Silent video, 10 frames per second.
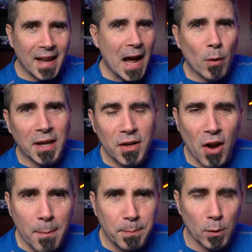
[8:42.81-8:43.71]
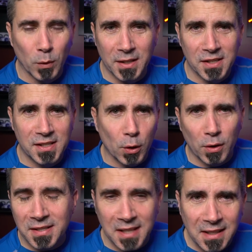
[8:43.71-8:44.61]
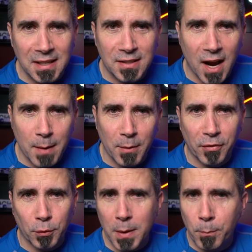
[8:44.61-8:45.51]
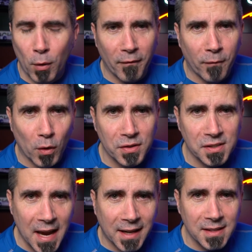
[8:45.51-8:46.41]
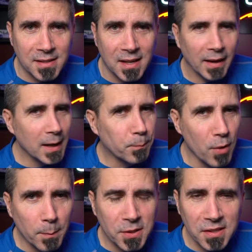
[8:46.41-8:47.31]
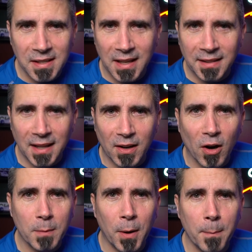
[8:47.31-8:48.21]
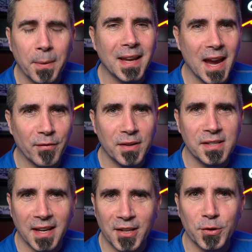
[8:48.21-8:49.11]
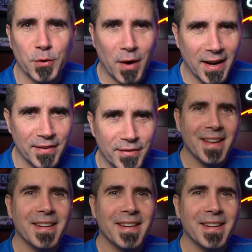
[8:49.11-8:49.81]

And how can not be? With a 0 to 60 time of 3.4 seconds, it promises to get that heart pumping every single drive.